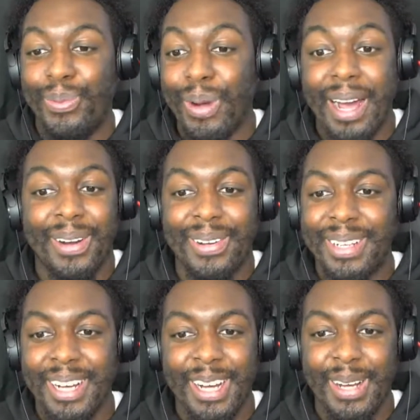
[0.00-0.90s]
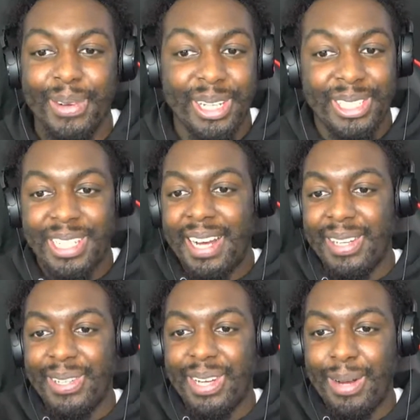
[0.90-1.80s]
wow. I've got a shout
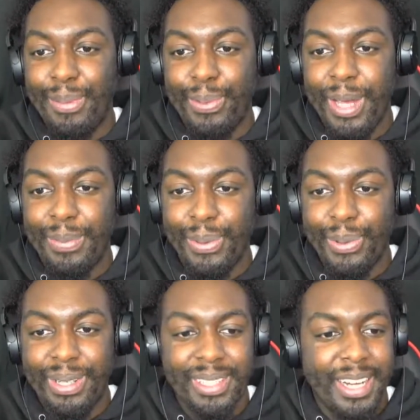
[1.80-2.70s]
out to a couple people.